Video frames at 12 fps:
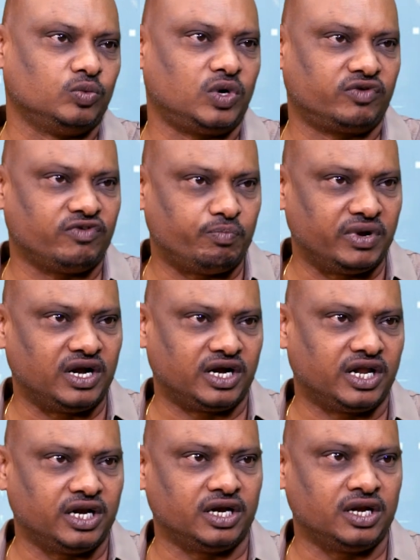what we
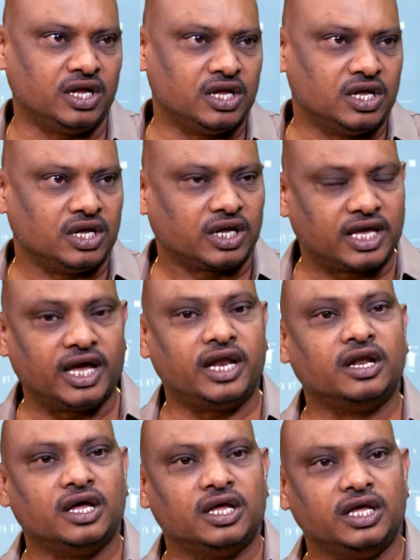build in
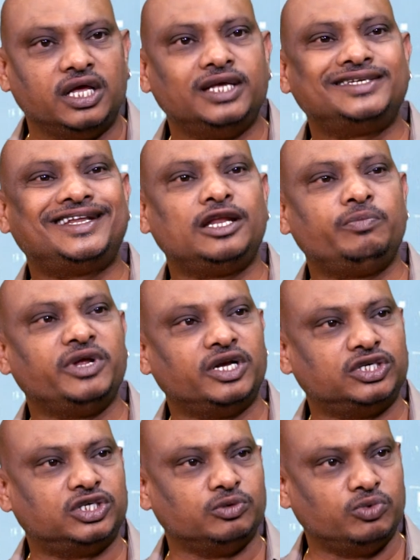can easily be
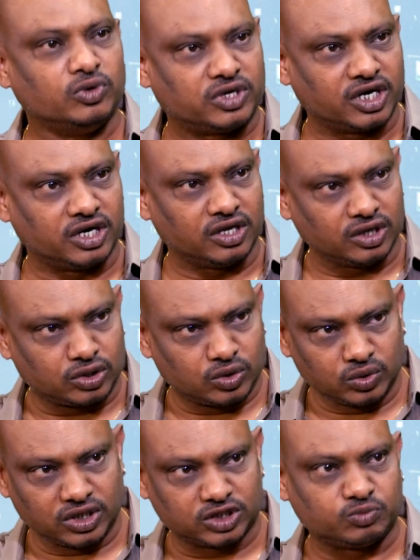distributed
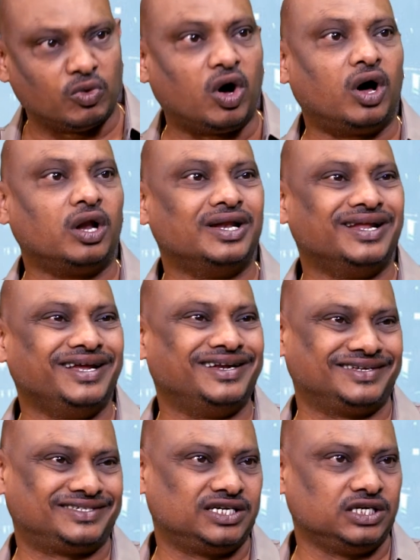to the small
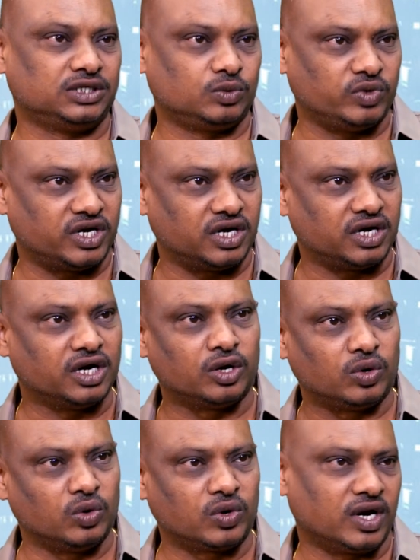industries where are in
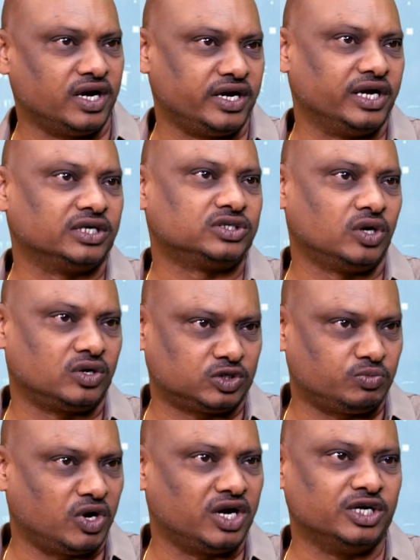local areas or
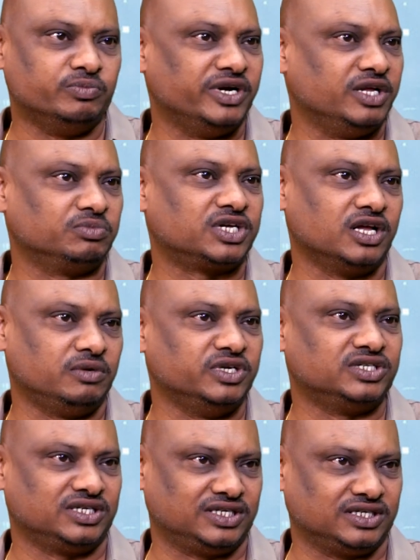small and medium scale
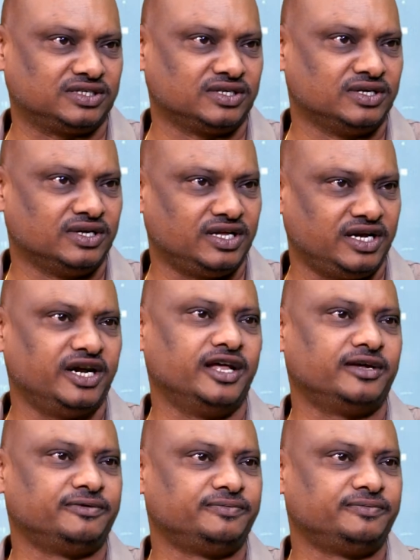businesses in India.